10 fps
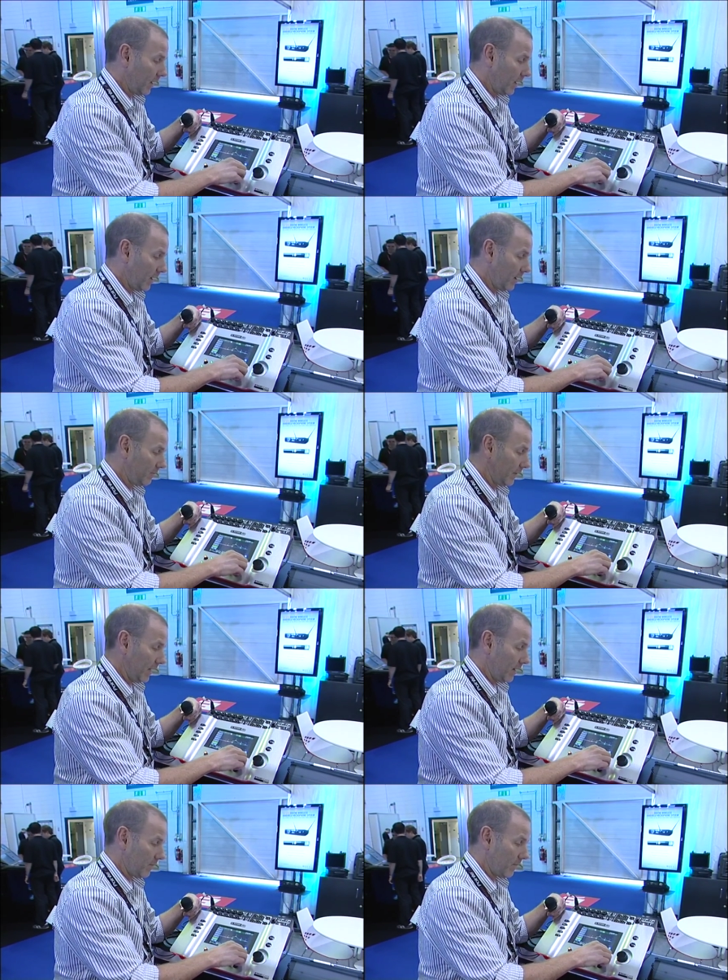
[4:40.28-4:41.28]
uh,
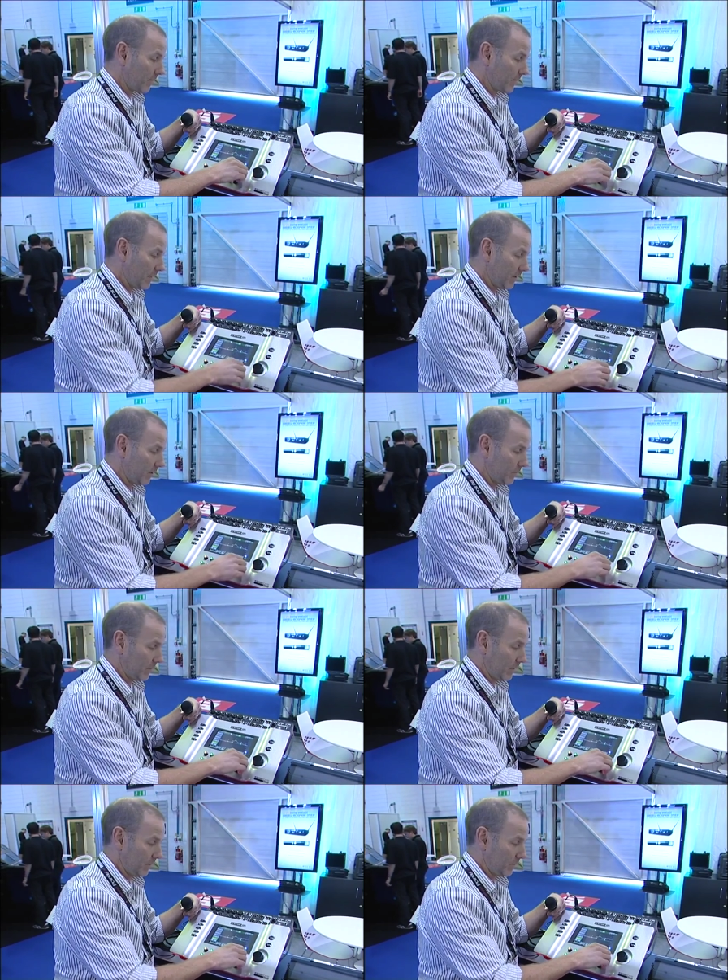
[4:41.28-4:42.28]
um, the, uh,
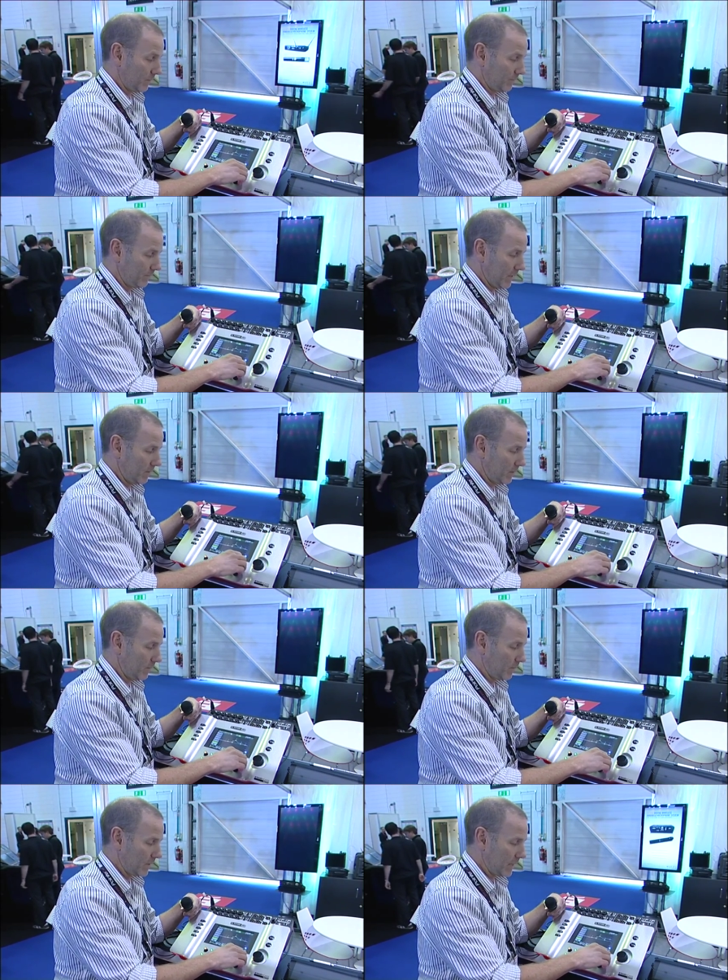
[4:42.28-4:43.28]
the,
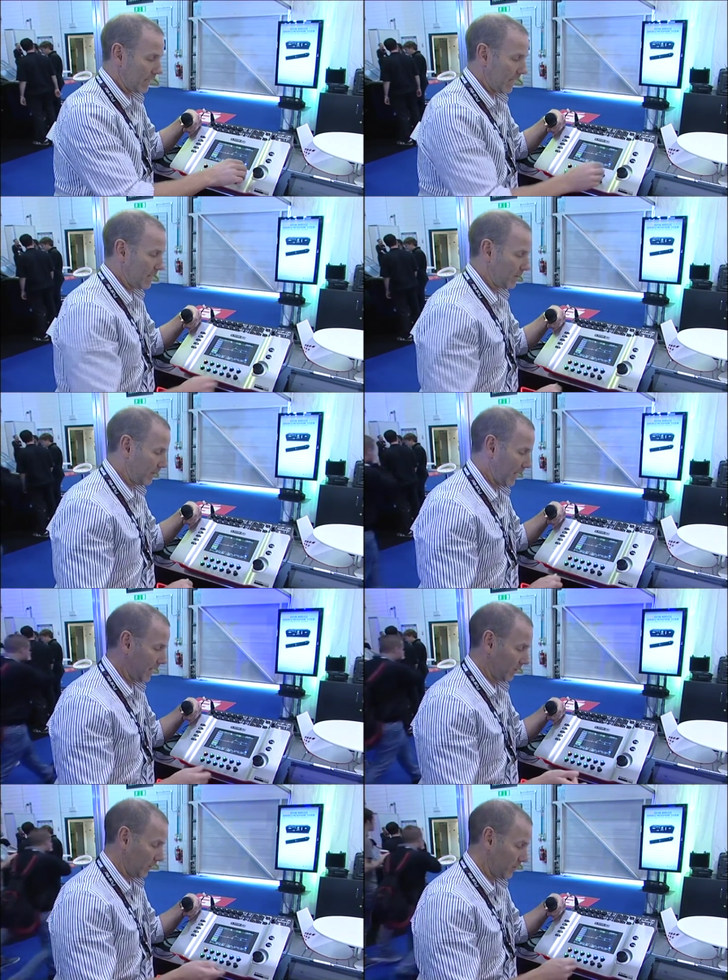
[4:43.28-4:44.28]
the, the, gain on
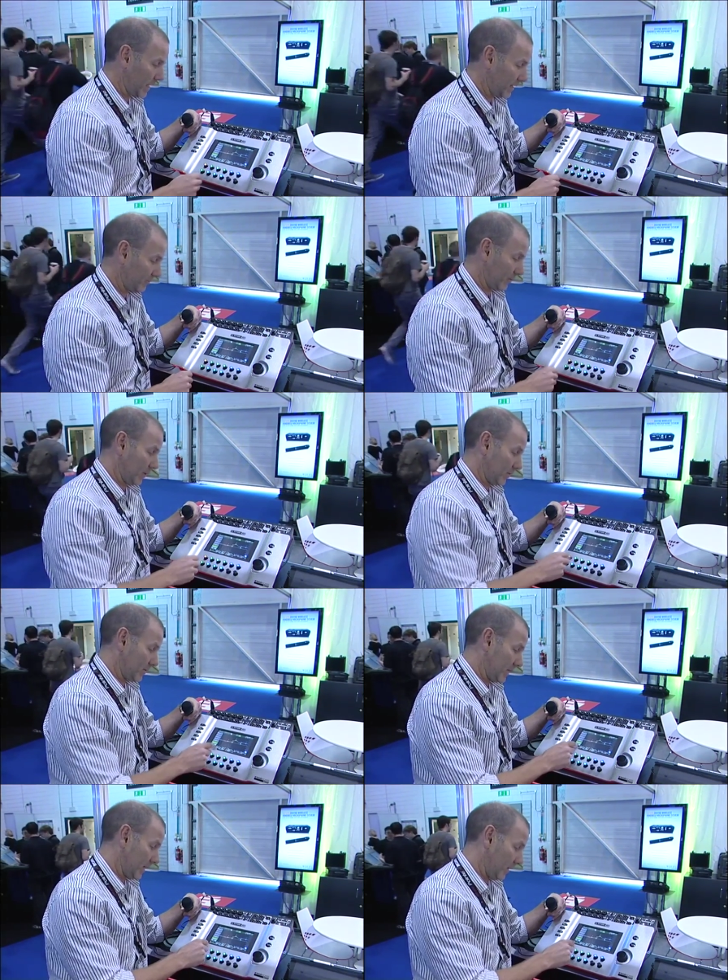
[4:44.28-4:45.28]
that, or the center
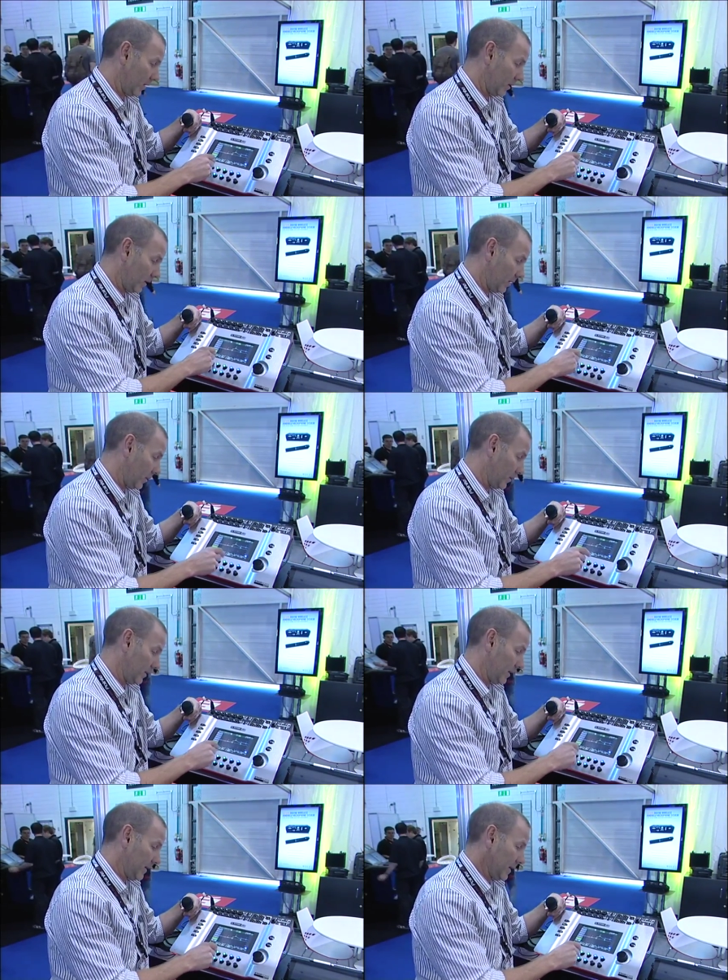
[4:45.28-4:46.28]
frequency on
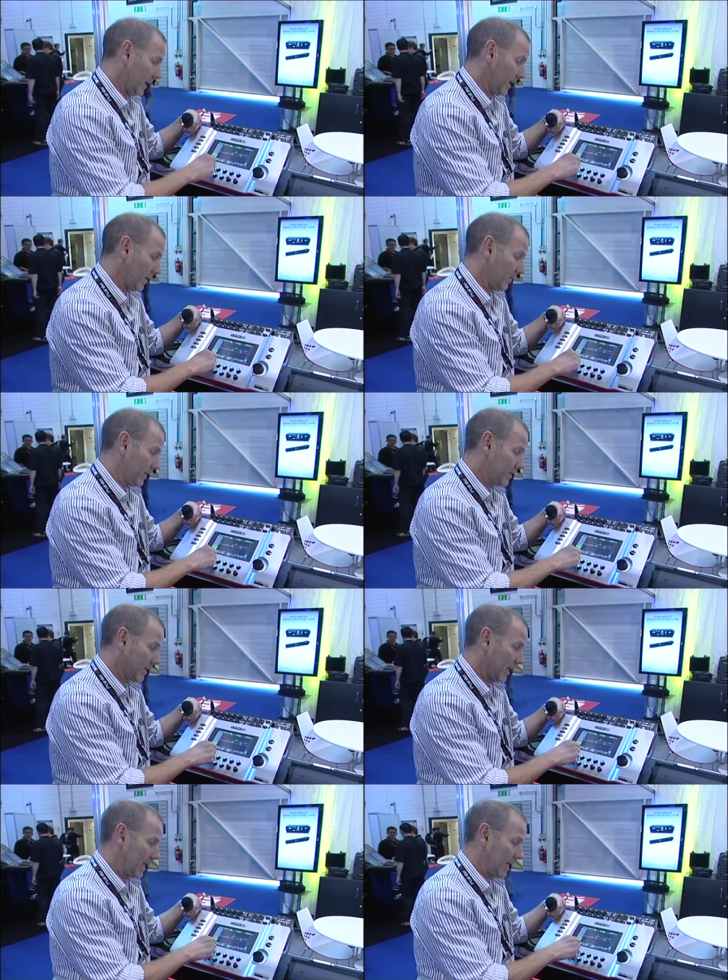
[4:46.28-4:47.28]
um, this
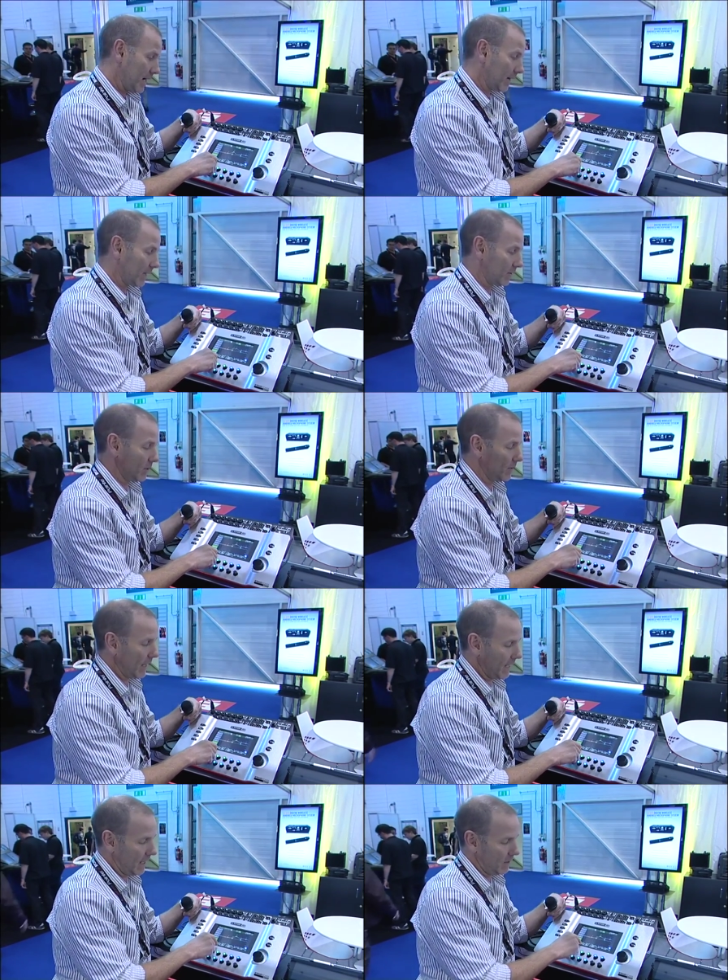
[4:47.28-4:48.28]
guy here, I can do
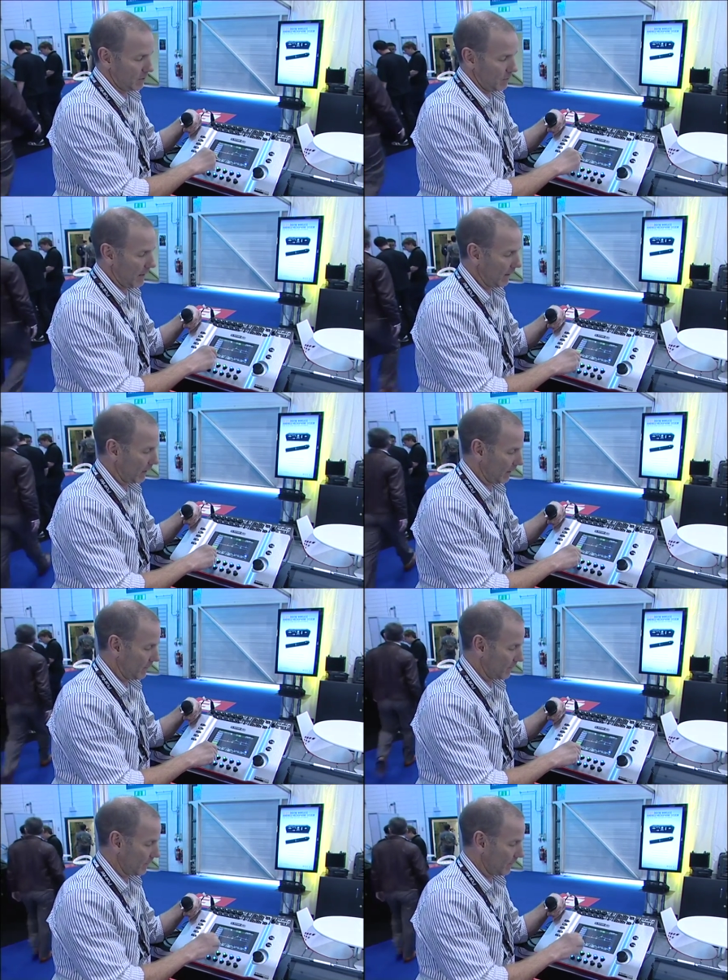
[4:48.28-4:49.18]
that here numerically.